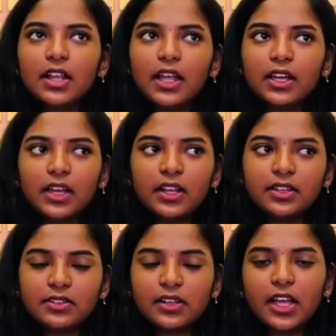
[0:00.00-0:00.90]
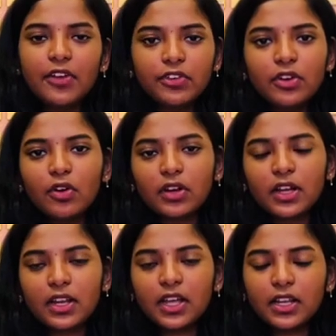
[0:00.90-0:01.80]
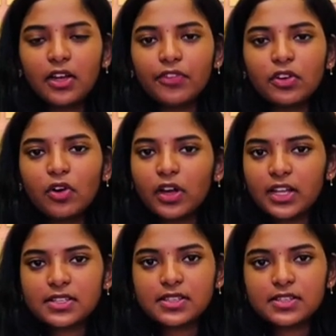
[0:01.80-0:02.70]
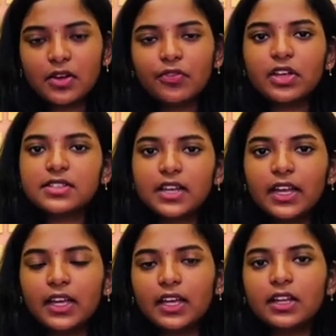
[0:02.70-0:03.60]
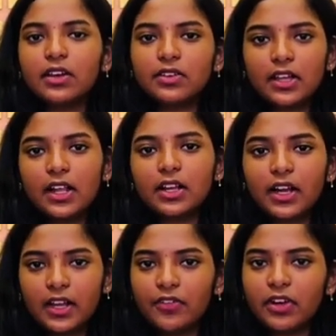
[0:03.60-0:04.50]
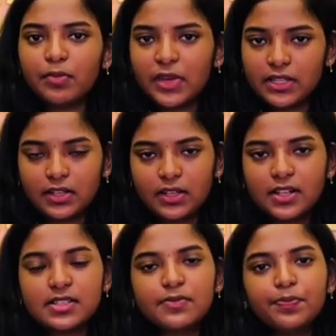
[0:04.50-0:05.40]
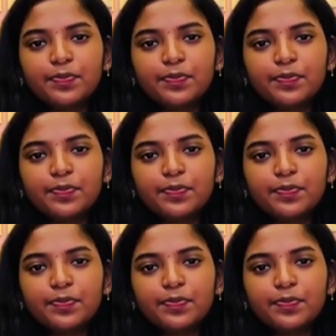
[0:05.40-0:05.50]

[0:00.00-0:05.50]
Like literally every organ and every organ system, we are studying in real cadaveric materials.